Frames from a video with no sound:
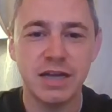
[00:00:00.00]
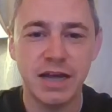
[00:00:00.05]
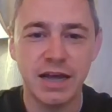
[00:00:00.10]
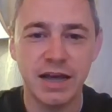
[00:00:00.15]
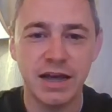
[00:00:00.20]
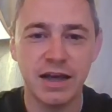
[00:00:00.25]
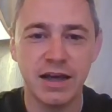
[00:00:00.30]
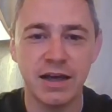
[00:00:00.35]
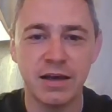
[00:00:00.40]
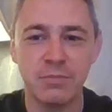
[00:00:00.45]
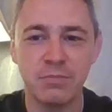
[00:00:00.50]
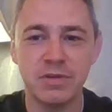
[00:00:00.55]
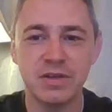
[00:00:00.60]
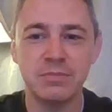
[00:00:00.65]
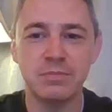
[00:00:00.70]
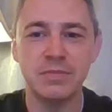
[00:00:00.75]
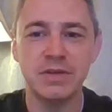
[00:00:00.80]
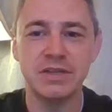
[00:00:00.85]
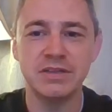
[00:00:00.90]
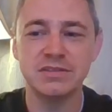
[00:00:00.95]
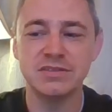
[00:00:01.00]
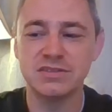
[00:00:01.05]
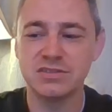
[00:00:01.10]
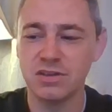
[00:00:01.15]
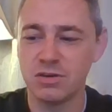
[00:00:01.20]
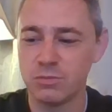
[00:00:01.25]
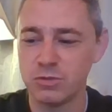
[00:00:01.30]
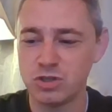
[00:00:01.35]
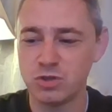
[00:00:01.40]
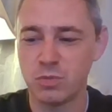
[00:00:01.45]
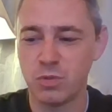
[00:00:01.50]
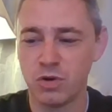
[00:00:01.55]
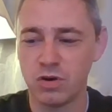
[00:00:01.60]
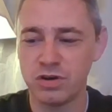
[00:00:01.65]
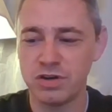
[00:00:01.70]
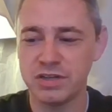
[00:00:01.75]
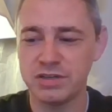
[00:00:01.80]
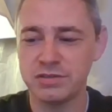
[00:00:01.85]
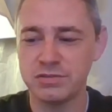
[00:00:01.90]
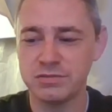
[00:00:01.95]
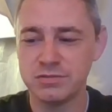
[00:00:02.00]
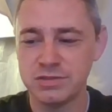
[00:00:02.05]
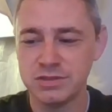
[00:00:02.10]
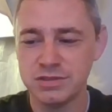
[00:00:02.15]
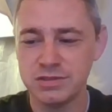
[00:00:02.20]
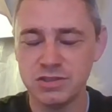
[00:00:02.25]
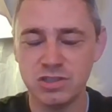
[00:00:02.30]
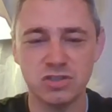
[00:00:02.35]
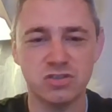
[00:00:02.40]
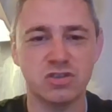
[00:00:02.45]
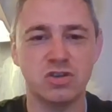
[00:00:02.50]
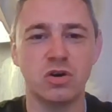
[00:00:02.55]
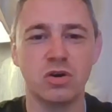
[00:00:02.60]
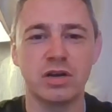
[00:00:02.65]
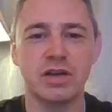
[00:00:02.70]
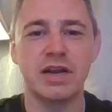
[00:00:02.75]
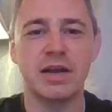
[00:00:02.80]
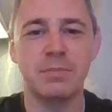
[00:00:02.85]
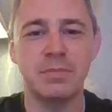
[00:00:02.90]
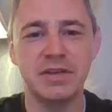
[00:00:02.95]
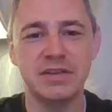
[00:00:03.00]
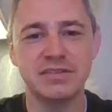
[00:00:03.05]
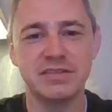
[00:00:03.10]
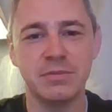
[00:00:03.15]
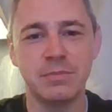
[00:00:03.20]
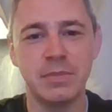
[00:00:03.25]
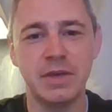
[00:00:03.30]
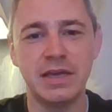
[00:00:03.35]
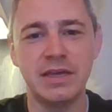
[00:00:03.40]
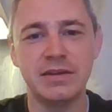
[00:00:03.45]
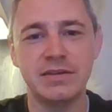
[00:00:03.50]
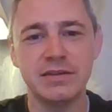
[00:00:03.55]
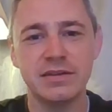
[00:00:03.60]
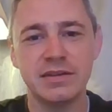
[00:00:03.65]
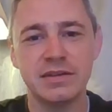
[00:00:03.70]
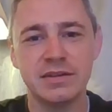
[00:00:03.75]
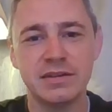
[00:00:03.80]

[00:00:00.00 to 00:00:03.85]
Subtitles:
It means so much more than just cooking that piece of meat.